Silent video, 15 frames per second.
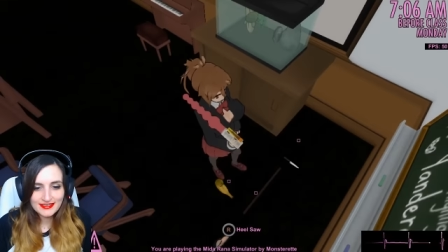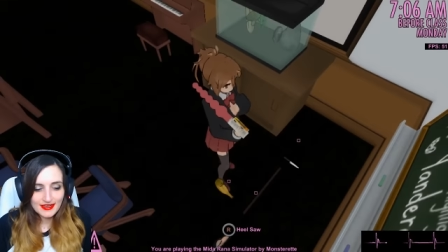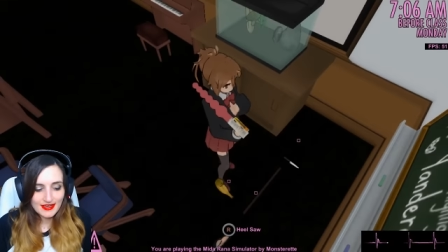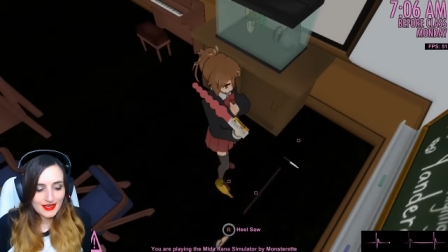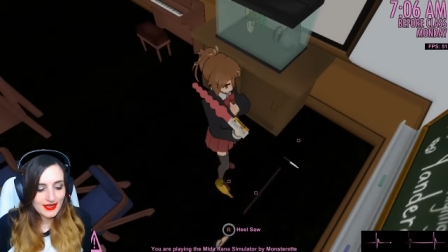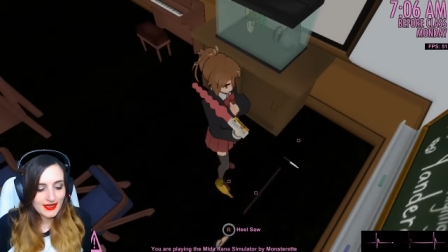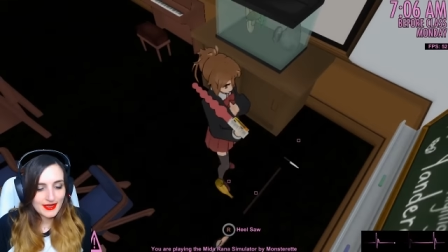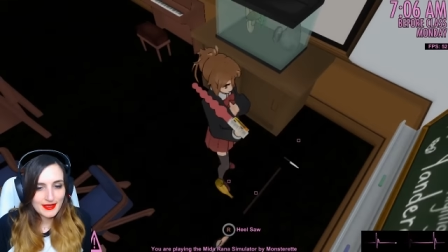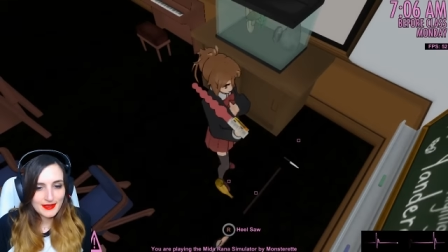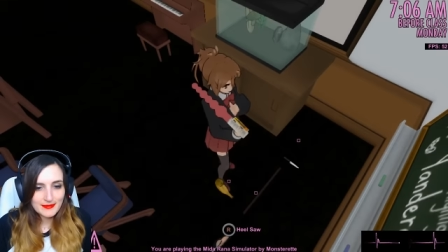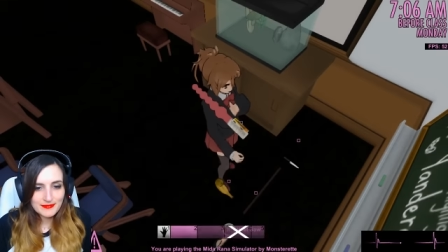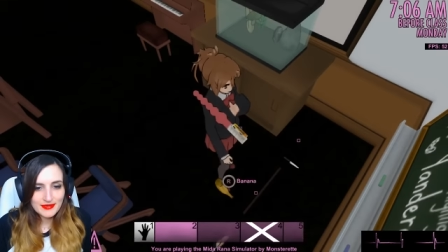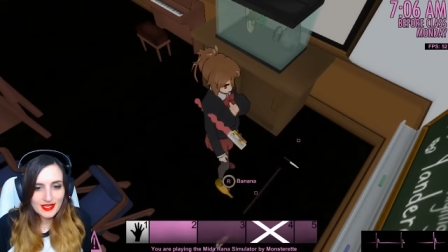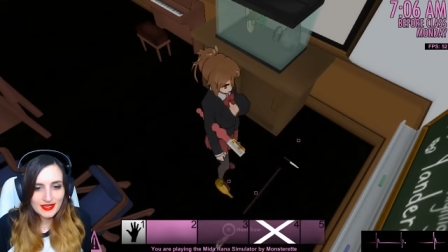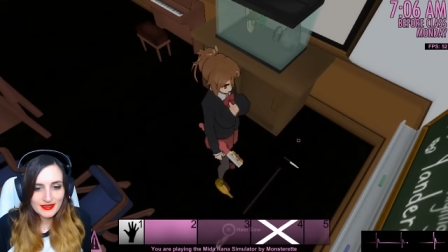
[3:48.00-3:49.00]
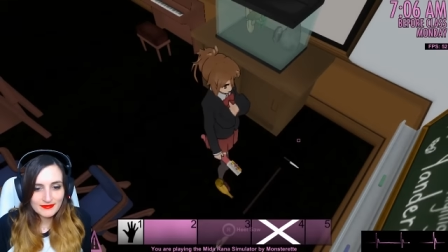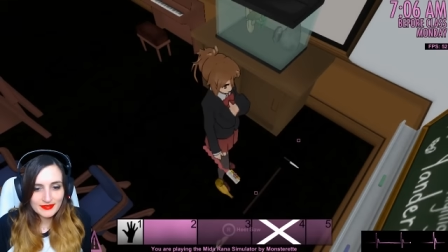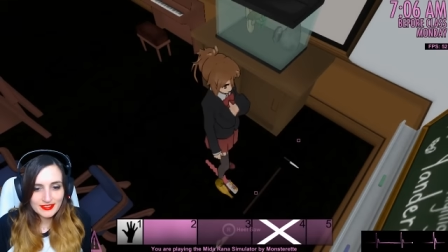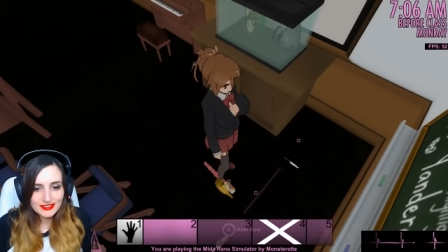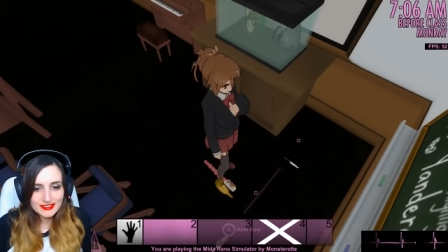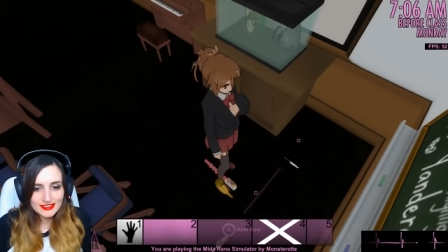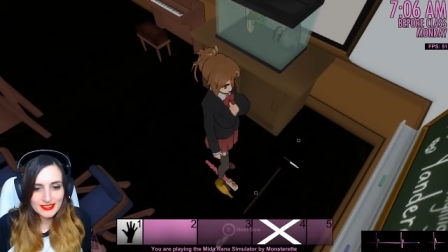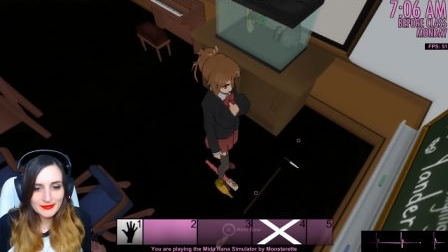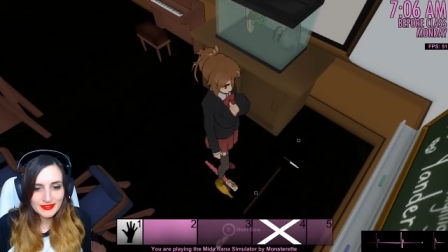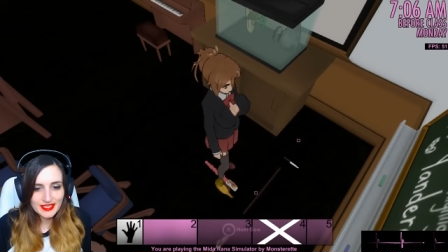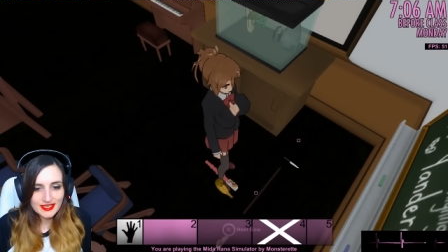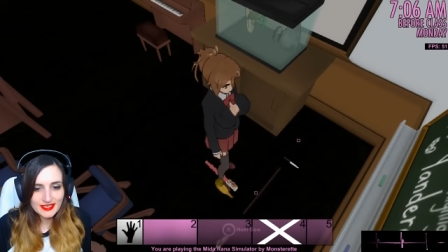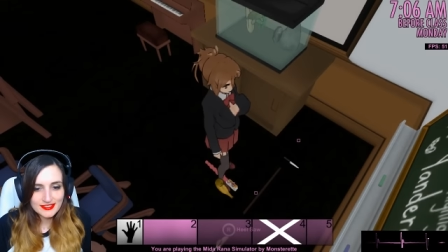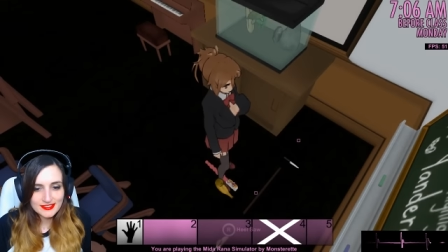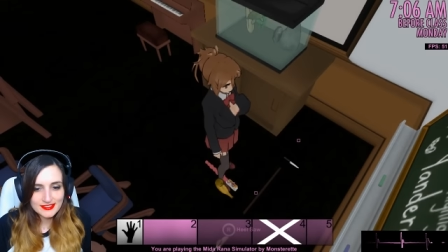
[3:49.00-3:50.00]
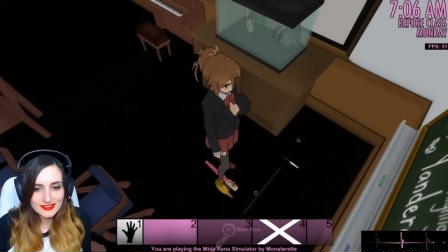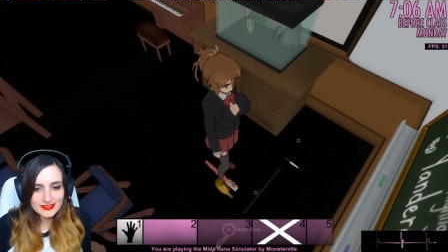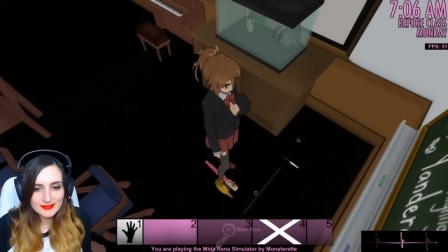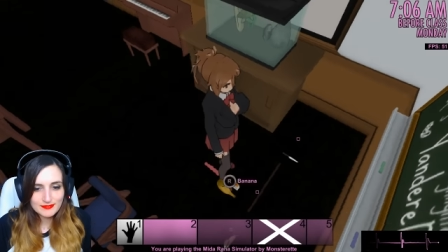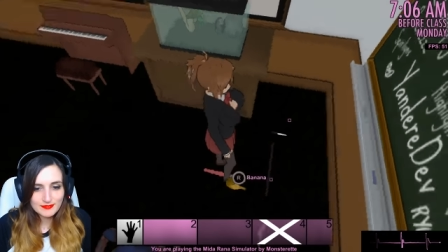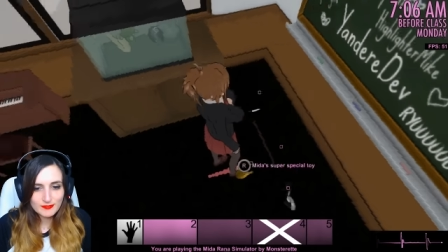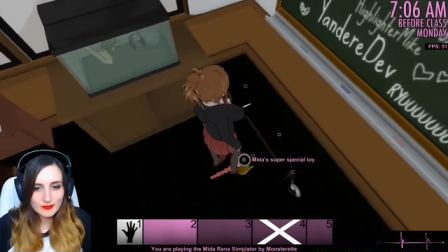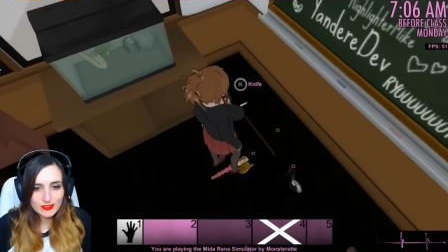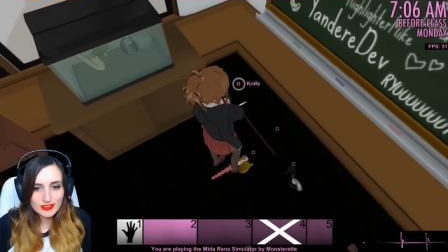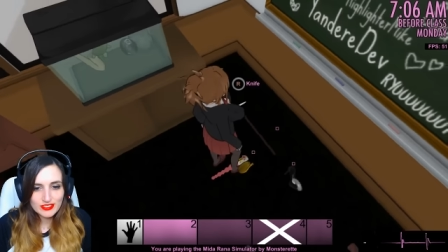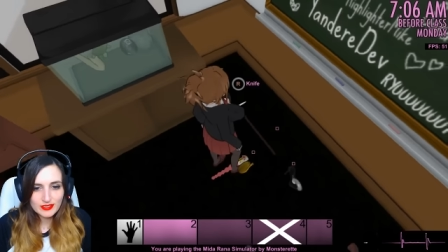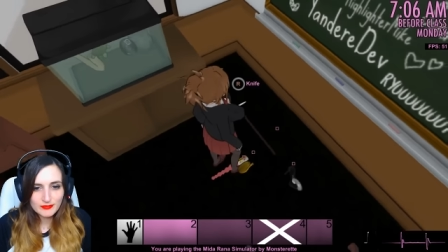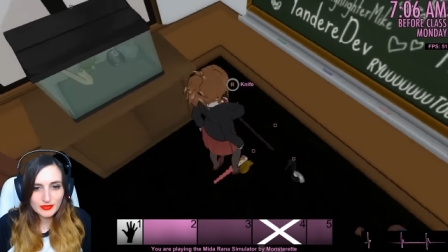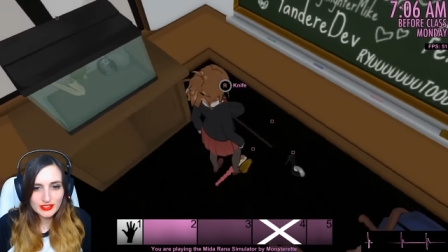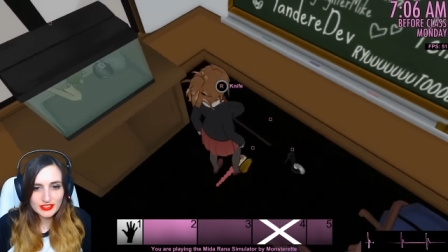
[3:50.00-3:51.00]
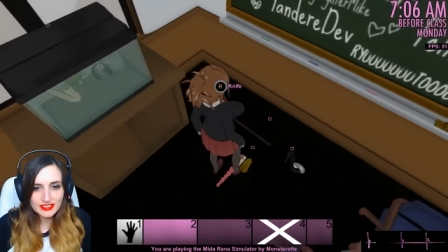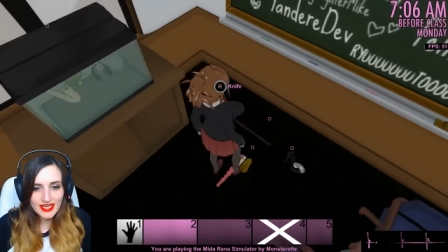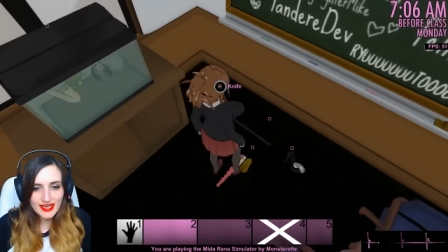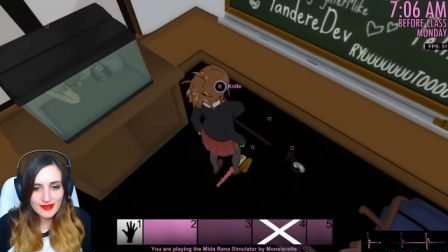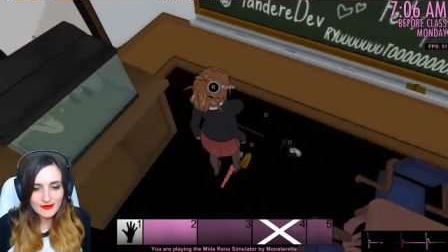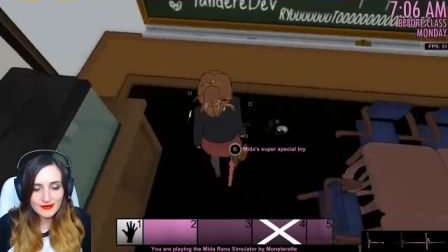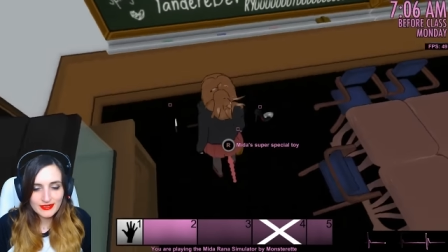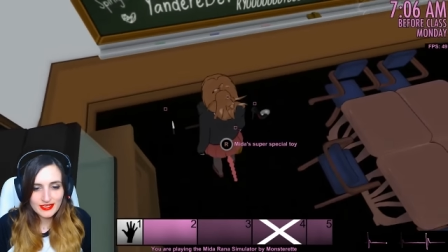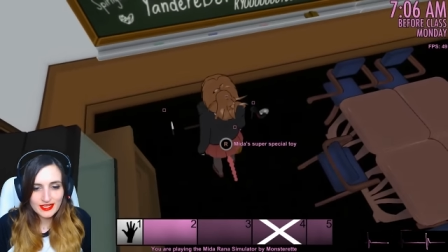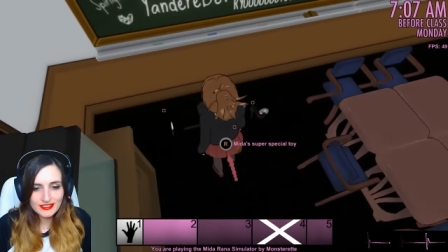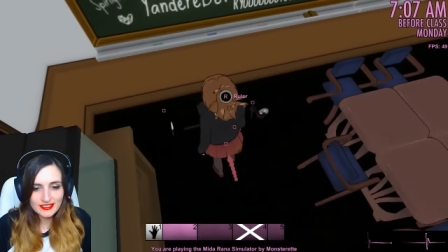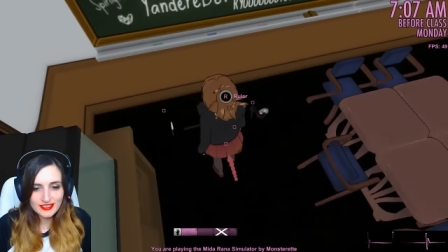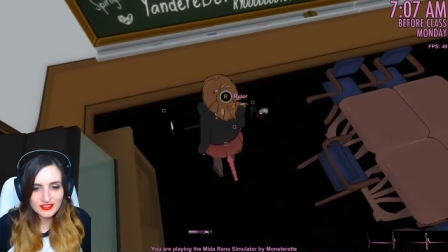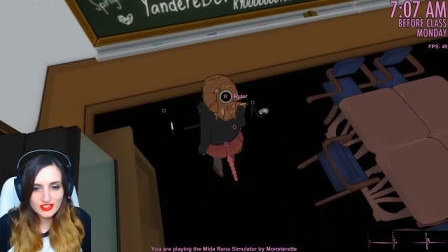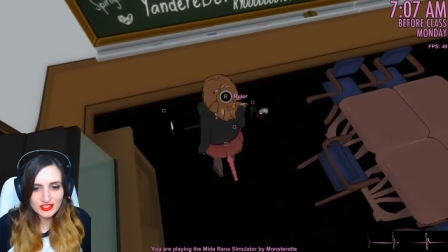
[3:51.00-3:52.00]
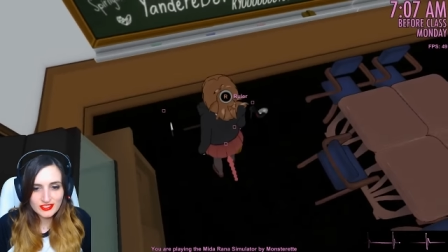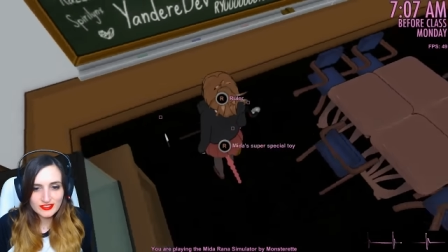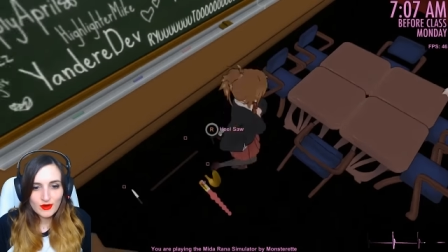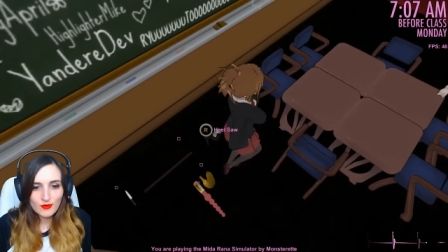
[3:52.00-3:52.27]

I'm not even gonna say what that is. We're just gonna put it down and not touch it.